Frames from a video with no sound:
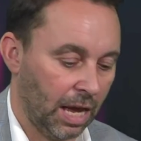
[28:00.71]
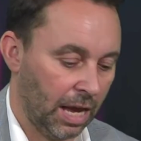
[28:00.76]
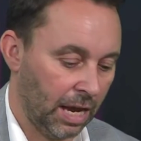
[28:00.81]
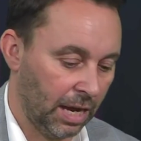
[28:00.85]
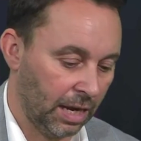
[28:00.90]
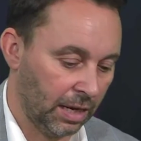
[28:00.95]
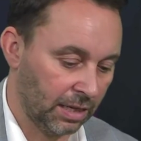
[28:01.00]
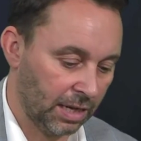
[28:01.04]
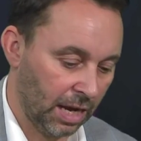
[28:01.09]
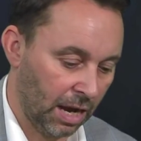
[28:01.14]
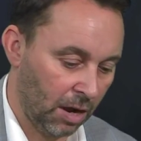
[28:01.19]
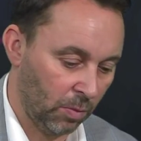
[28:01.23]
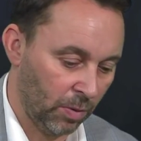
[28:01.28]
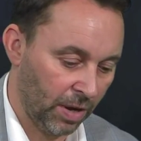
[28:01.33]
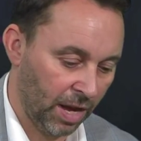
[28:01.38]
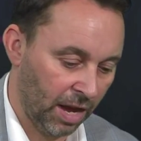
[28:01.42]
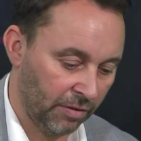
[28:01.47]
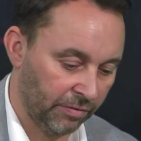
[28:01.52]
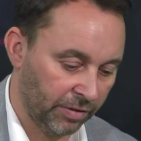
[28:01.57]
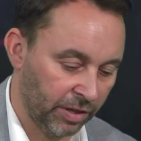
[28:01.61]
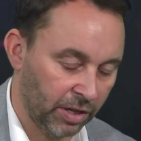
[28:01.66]
and how we
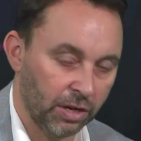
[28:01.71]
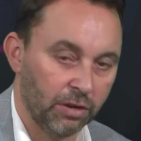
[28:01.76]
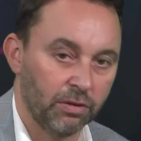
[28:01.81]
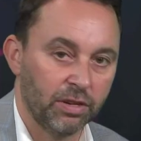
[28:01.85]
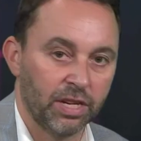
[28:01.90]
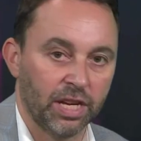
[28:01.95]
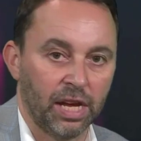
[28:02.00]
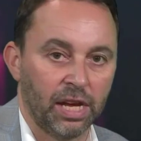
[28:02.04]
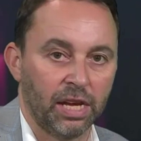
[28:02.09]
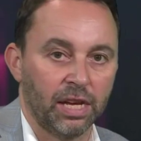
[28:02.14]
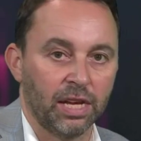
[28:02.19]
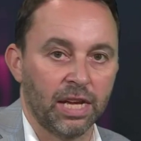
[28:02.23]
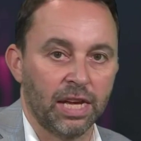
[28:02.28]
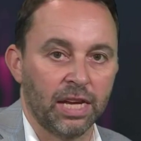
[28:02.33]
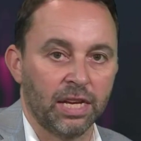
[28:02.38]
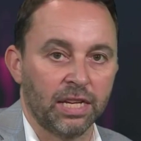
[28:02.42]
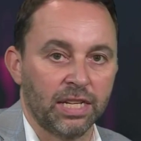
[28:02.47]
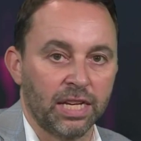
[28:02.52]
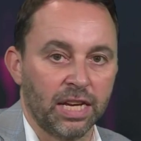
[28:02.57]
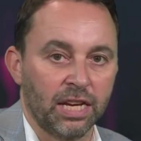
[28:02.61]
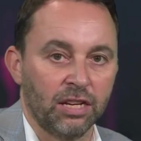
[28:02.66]
have a new king
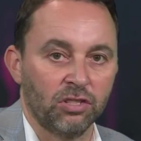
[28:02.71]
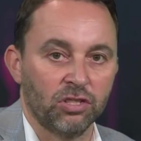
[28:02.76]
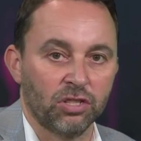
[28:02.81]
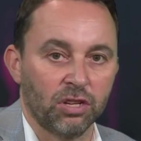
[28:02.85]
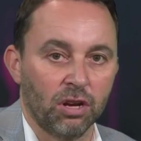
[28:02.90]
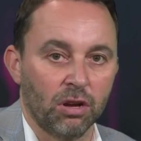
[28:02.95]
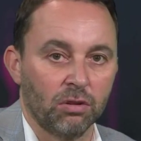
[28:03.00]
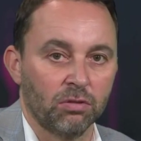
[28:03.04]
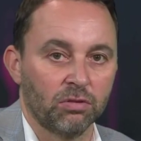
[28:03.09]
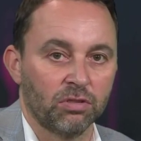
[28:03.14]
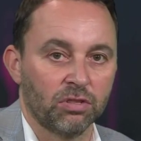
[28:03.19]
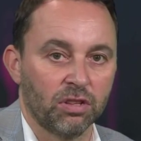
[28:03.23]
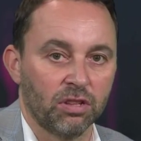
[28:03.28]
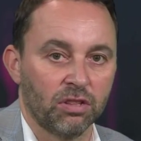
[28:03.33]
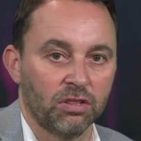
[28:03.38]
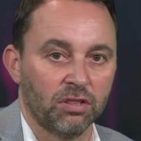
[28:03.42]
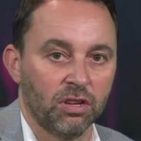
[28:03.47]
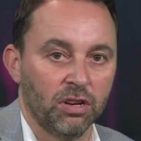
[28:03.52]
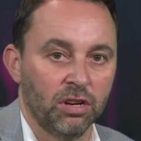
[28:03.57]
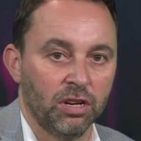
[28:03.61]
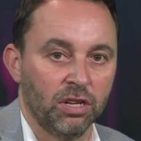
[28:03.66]
in King Charles
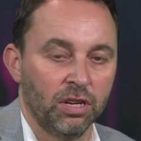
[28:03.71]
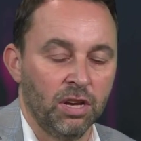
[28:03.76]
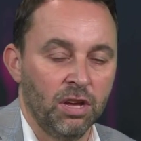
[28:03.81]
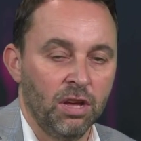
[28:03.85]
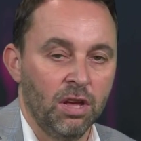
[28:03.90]
III.